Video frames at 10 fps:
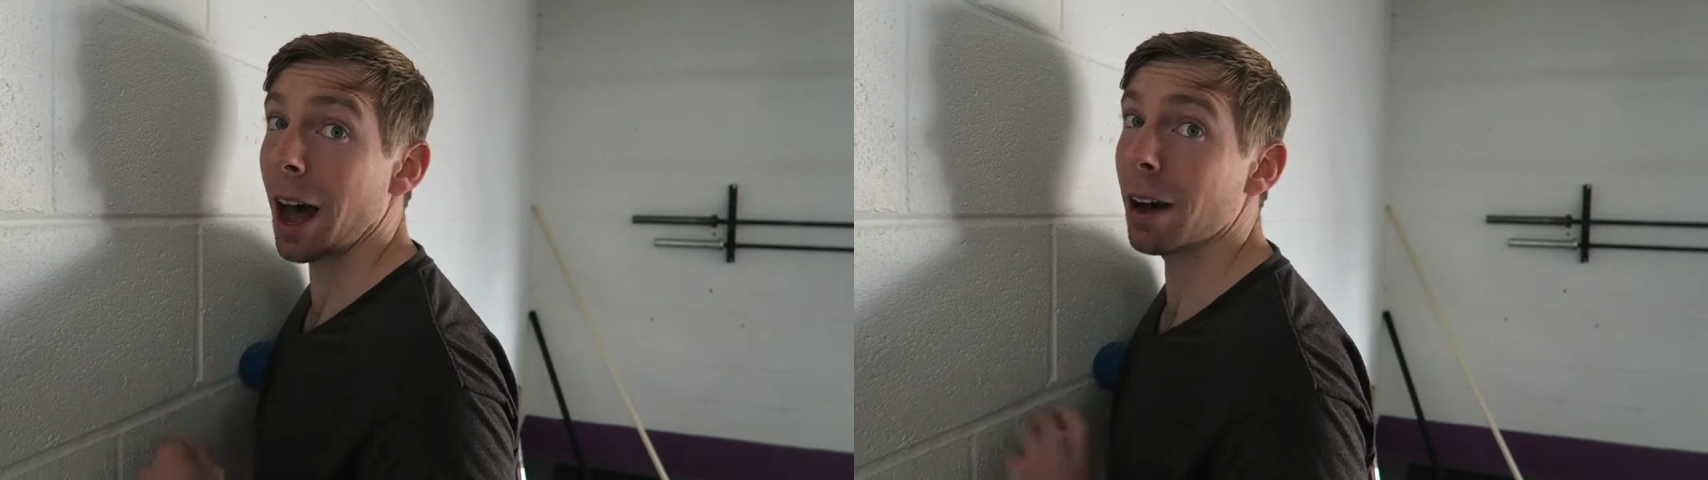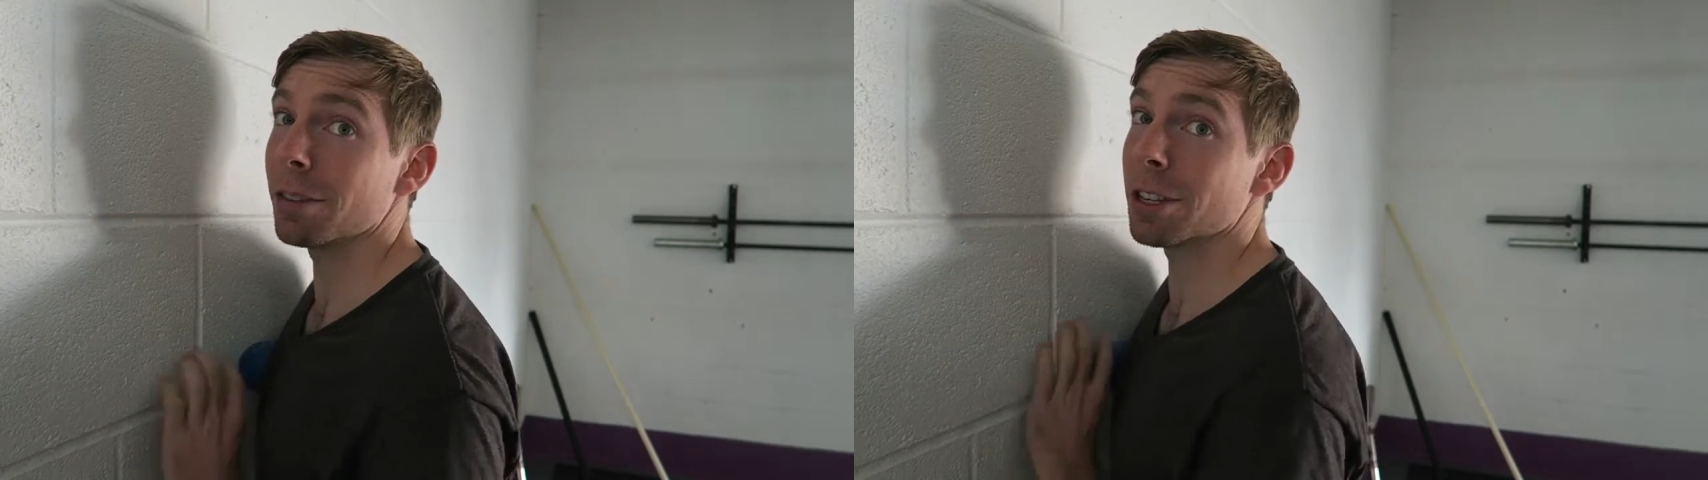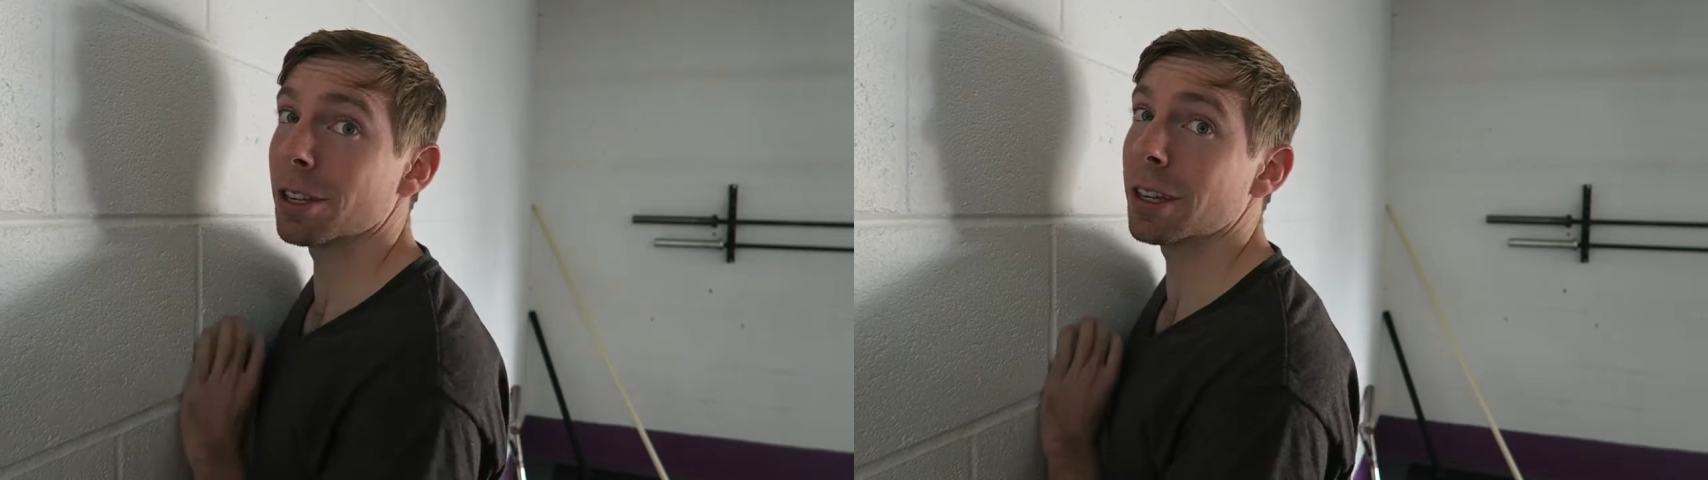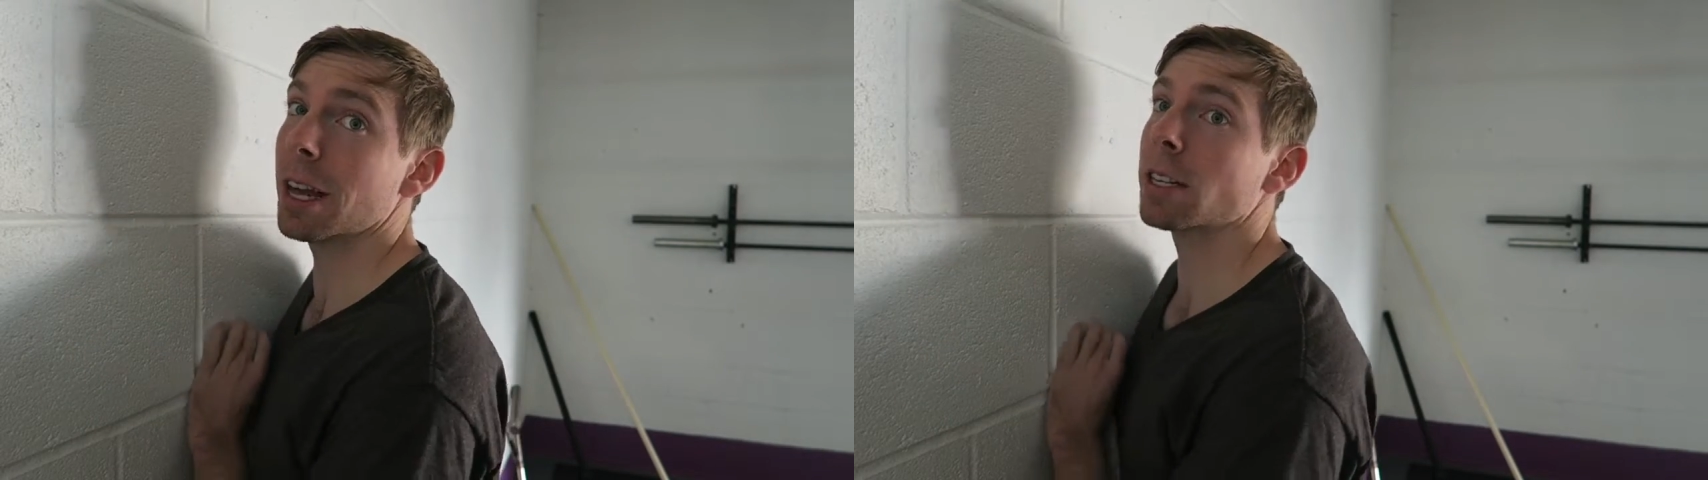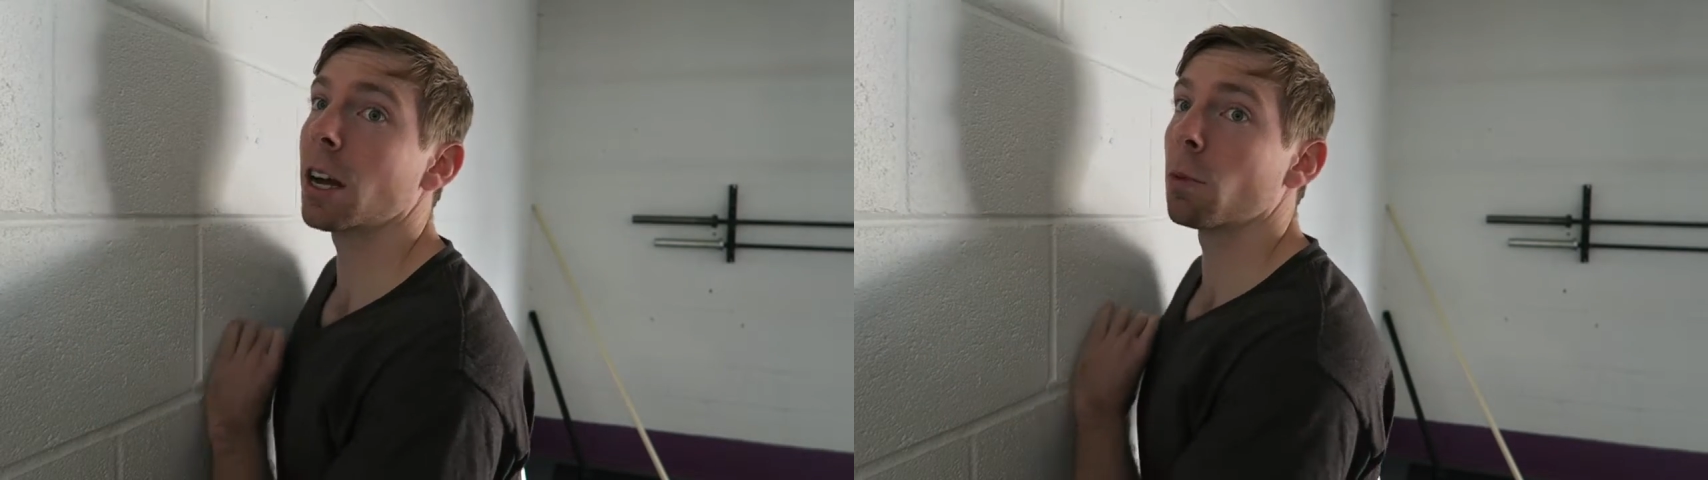obviously
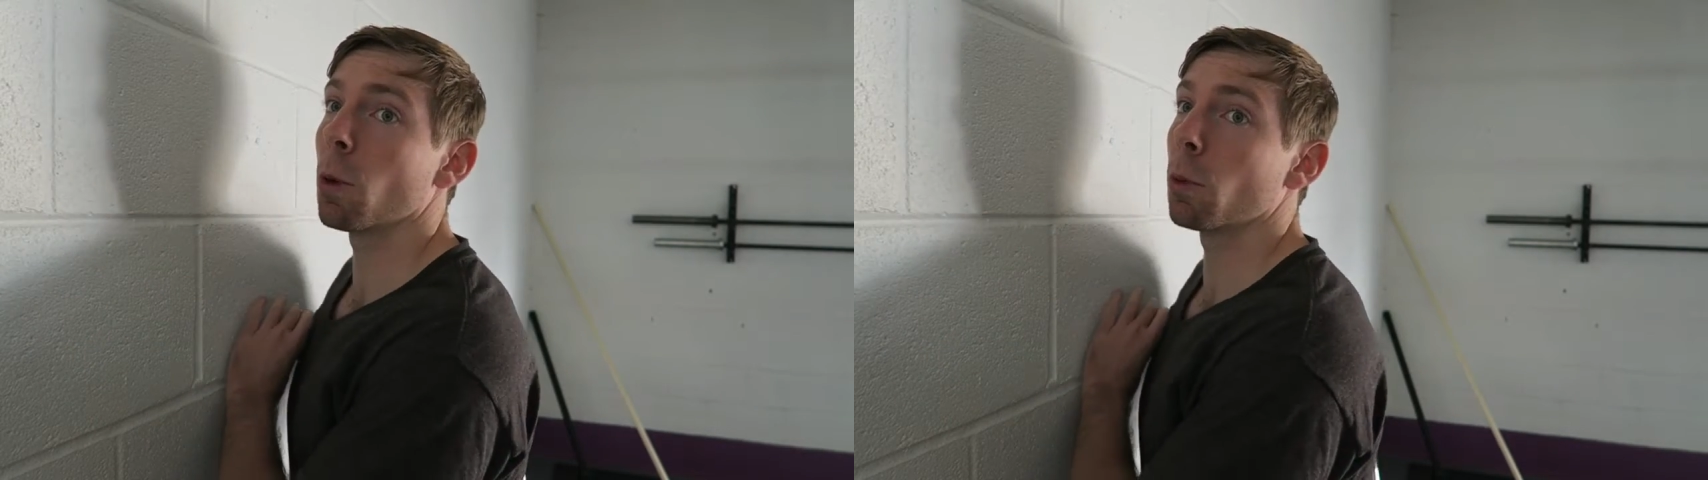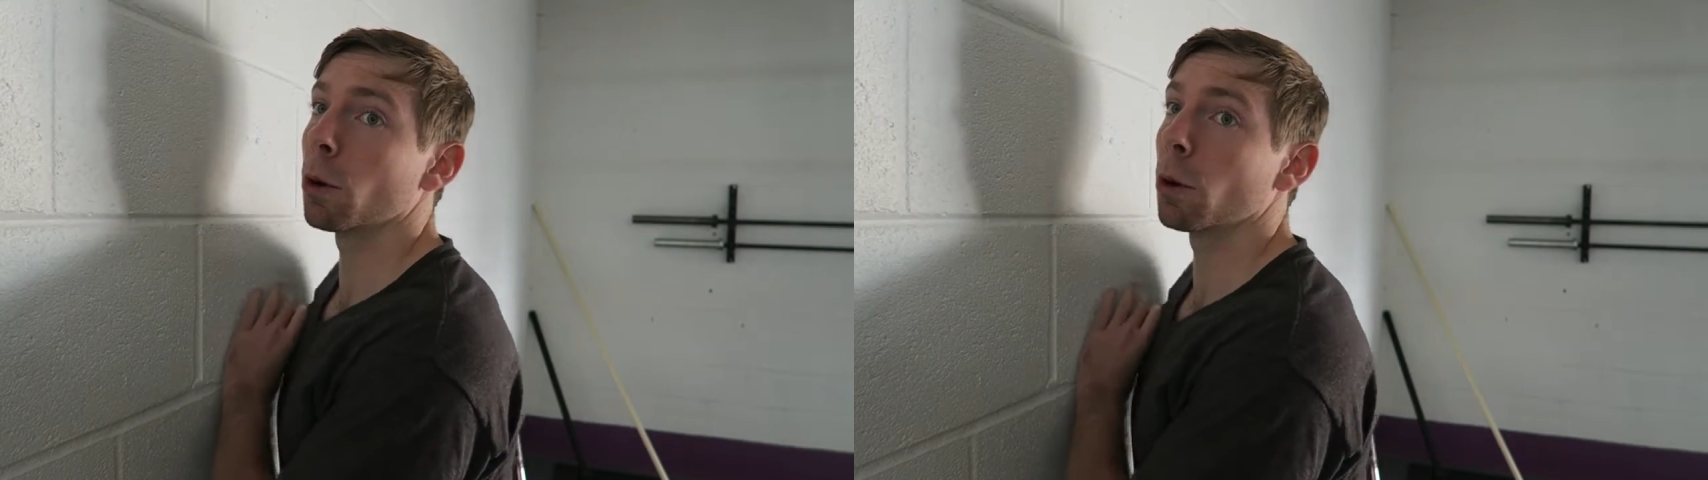that's kind of what